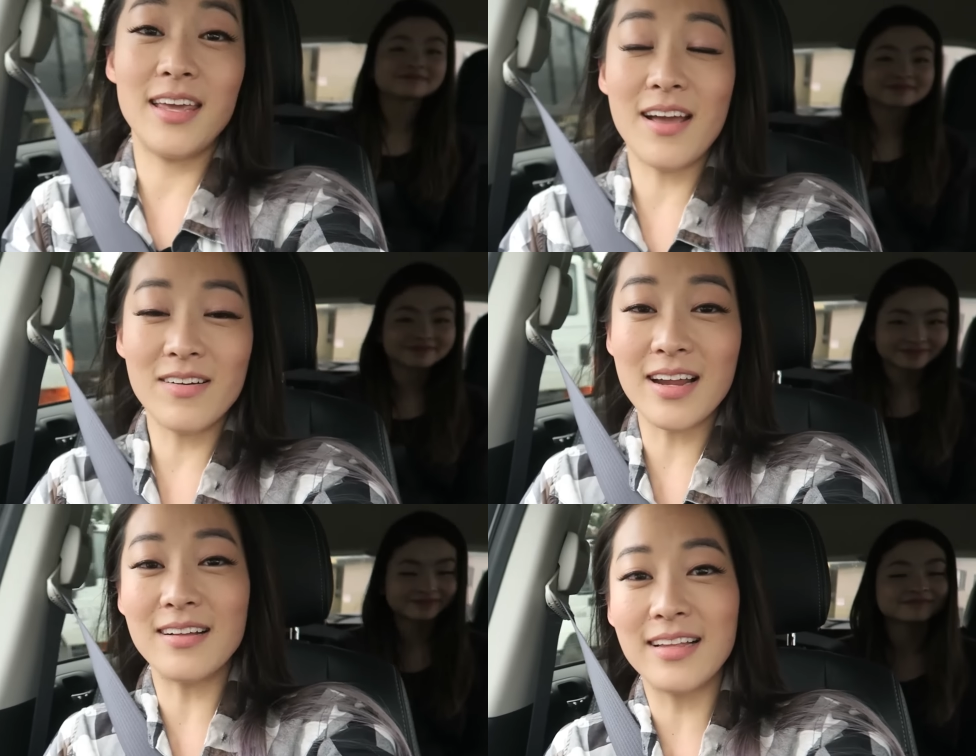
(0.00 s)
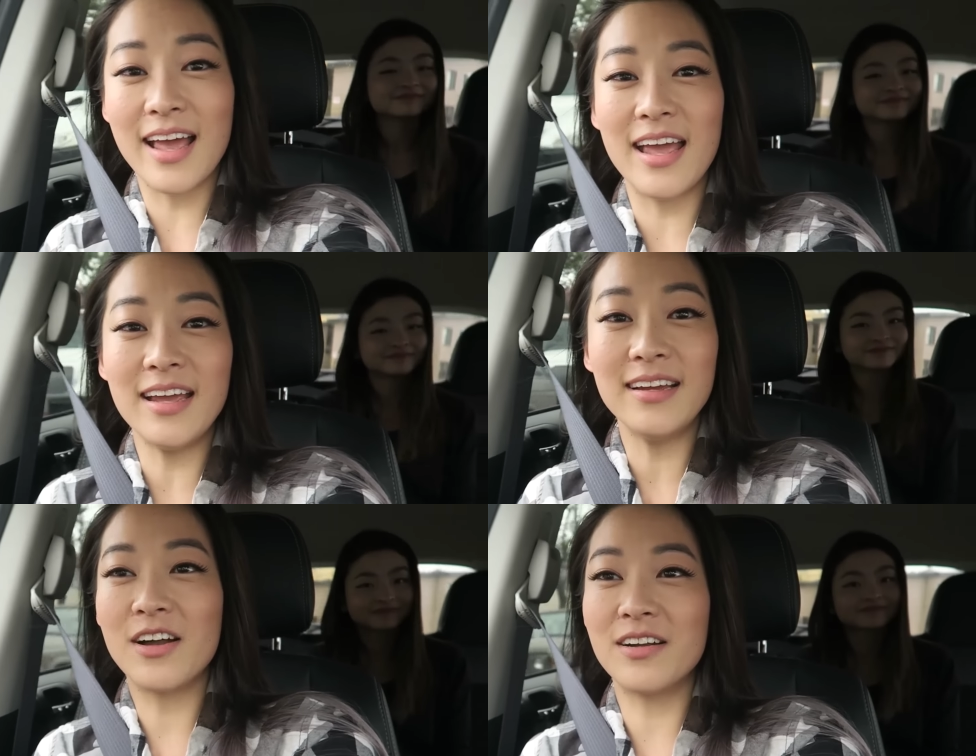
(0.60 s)
Speaker 1: hanging out in
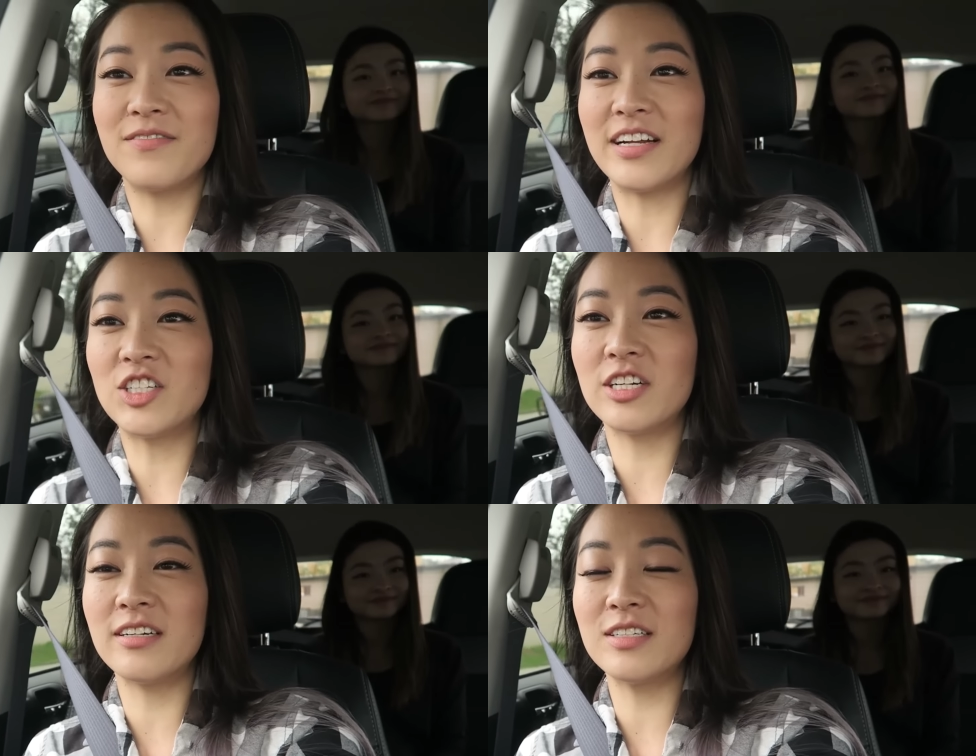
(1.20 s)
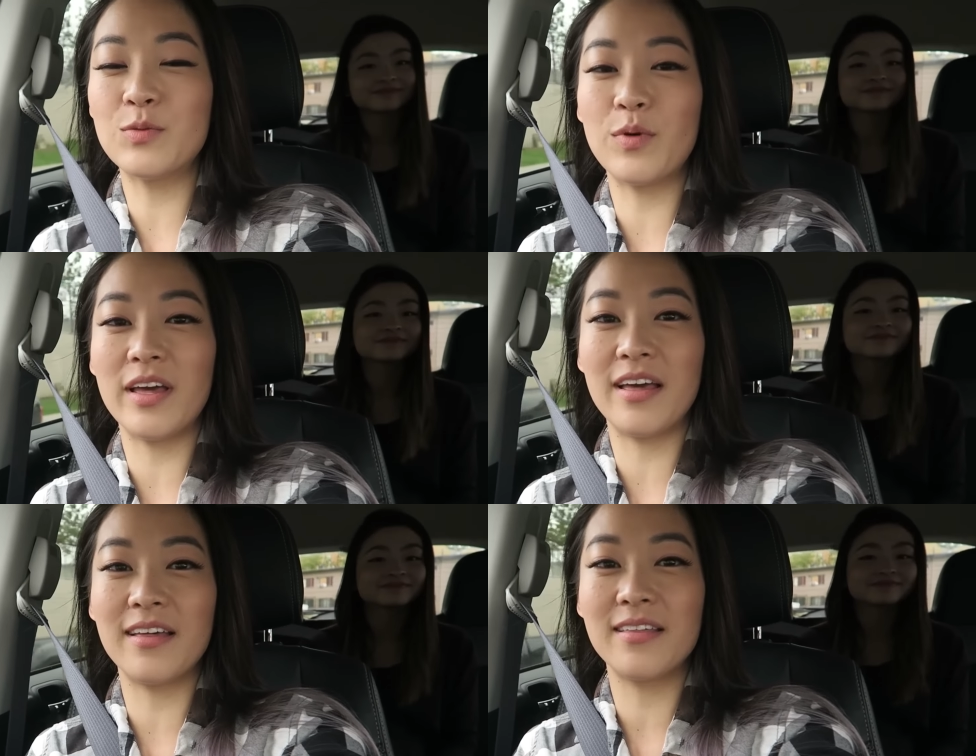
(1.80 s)
LA on adventures
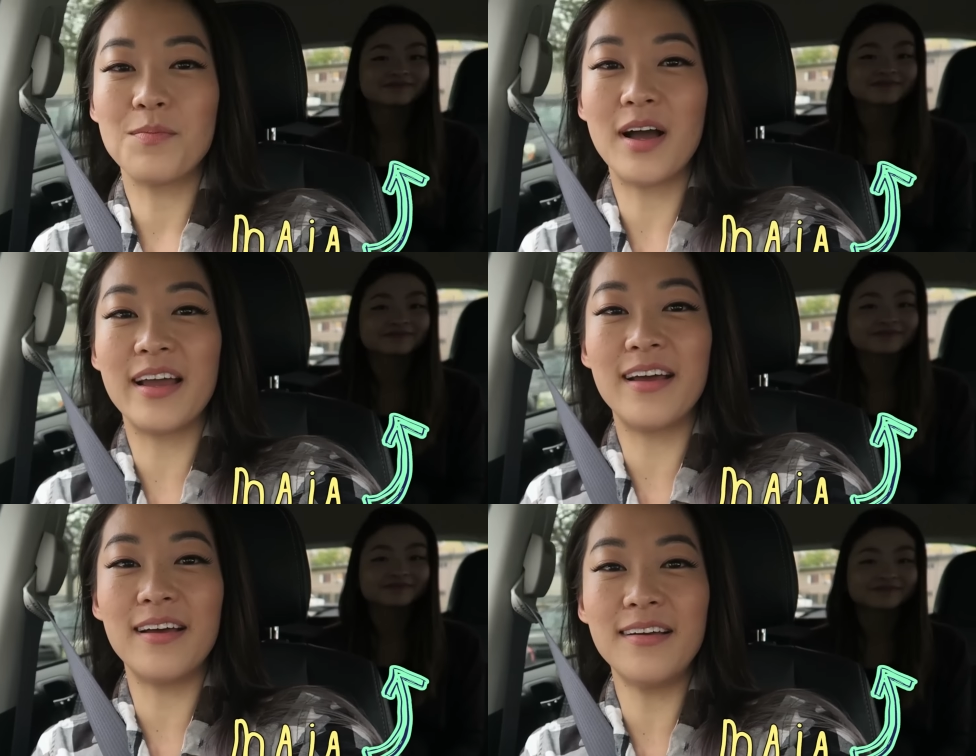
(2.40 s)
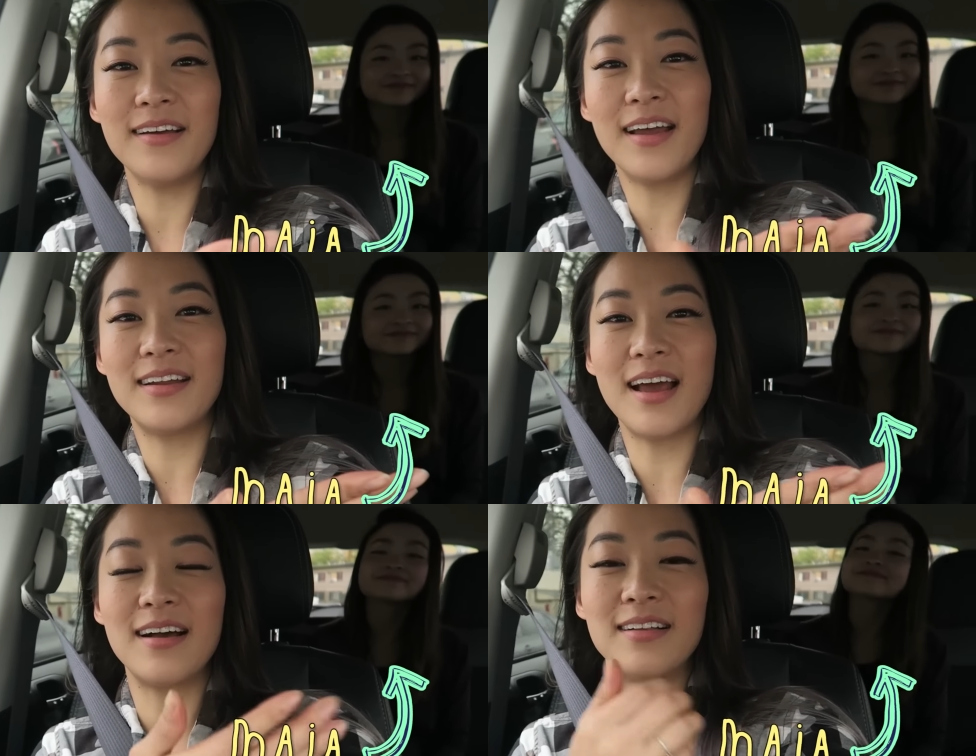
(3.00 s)
with Maia
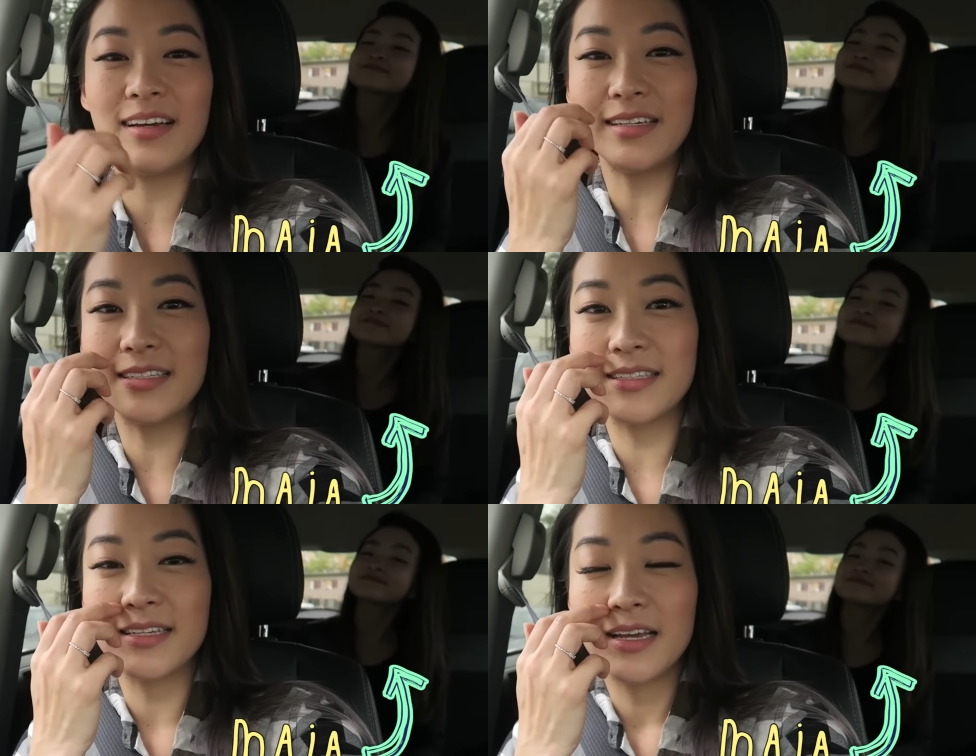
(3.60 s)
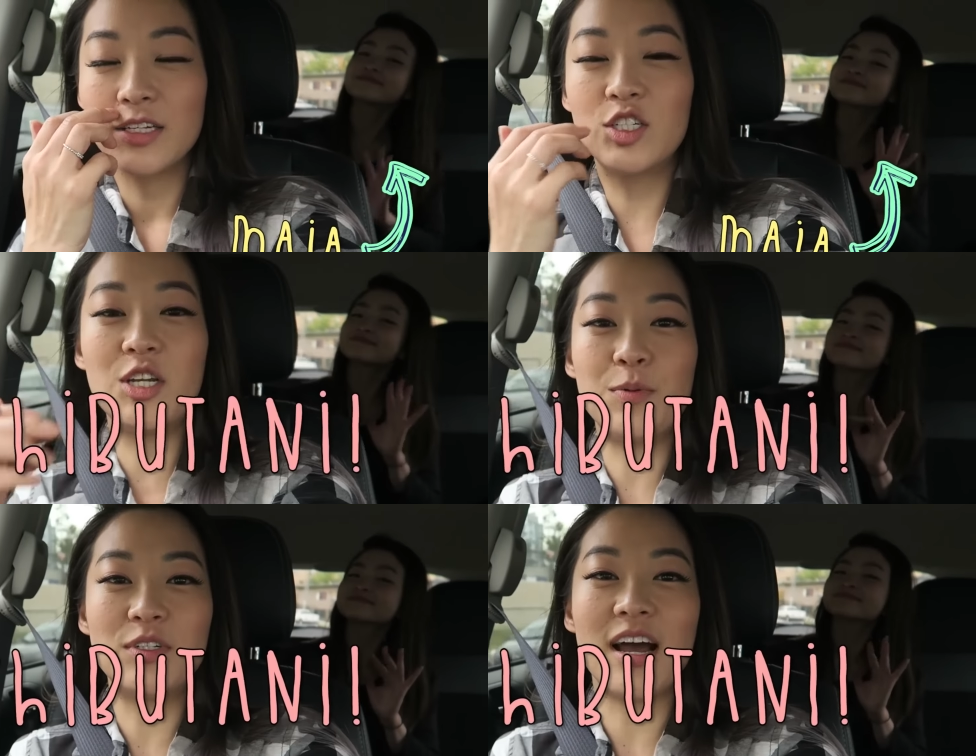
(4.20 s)
and Alex
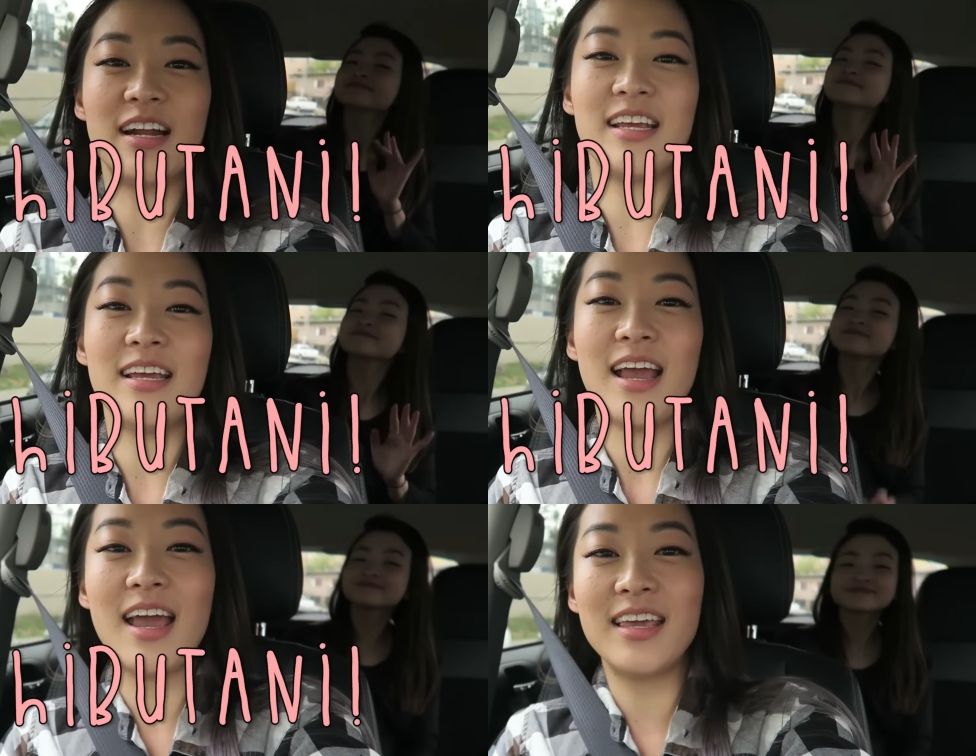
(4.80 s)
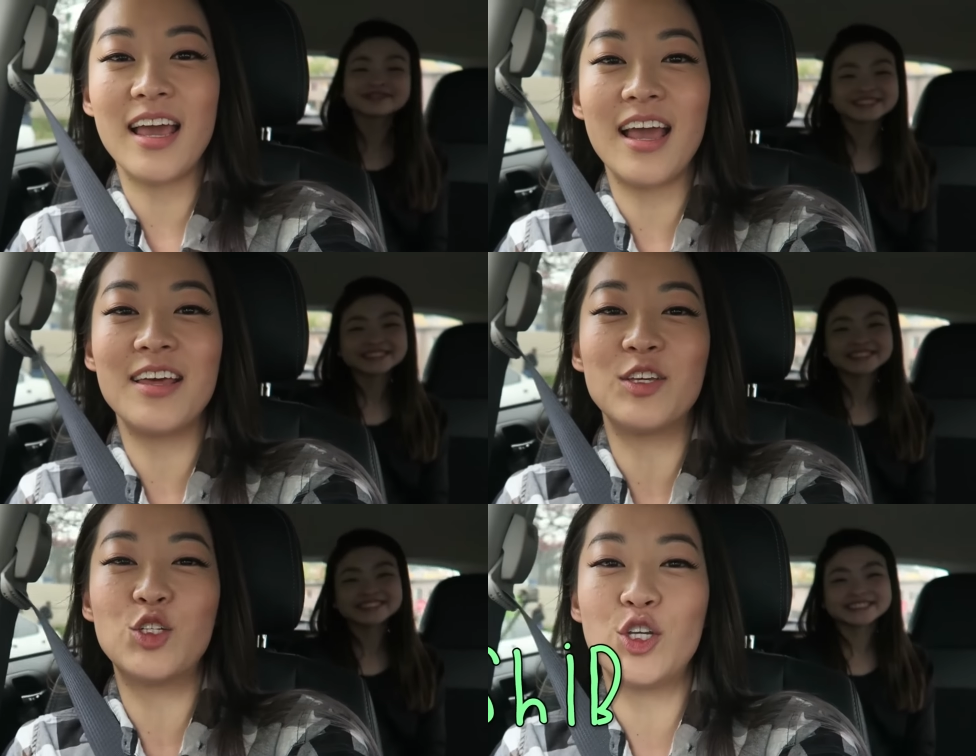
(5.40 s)
Shibutani,
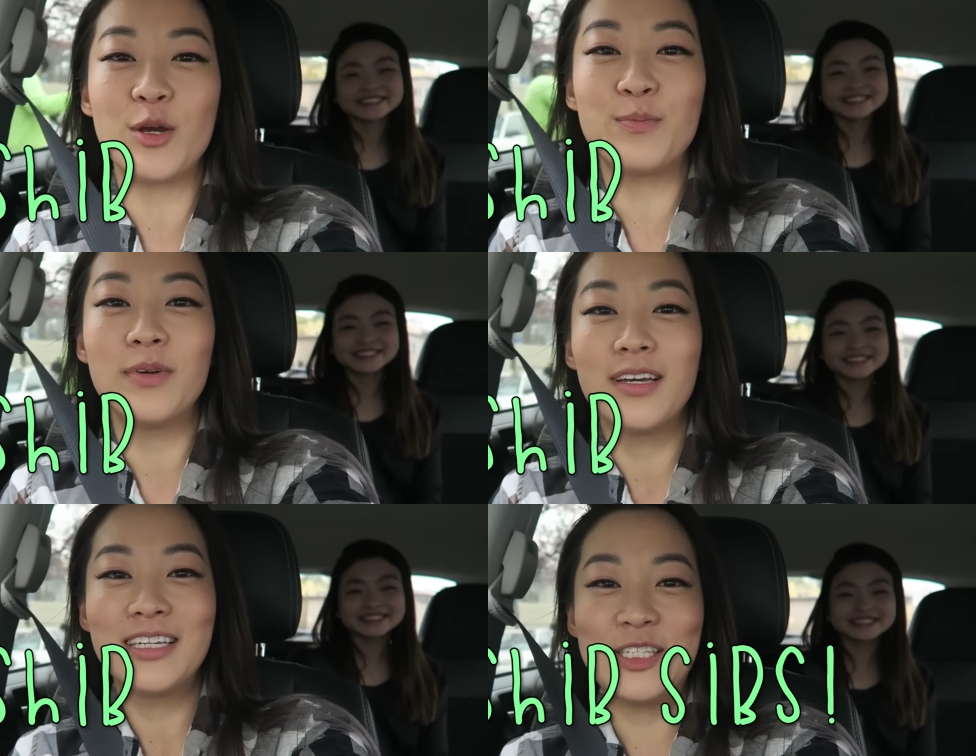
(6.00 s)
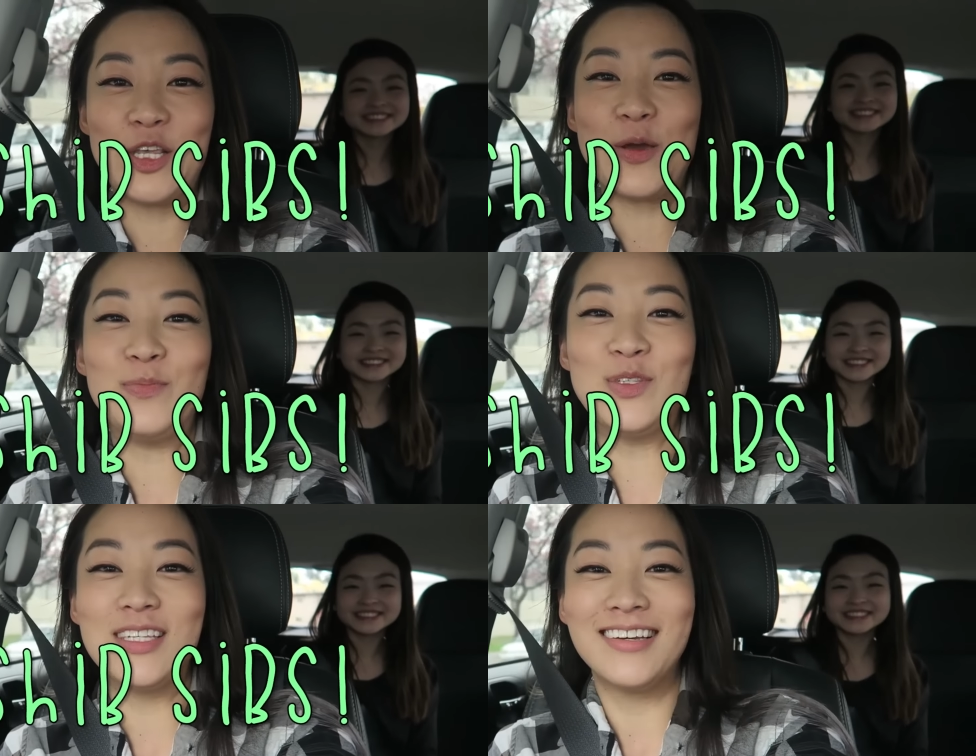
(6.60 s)
aka the Shib Sibs.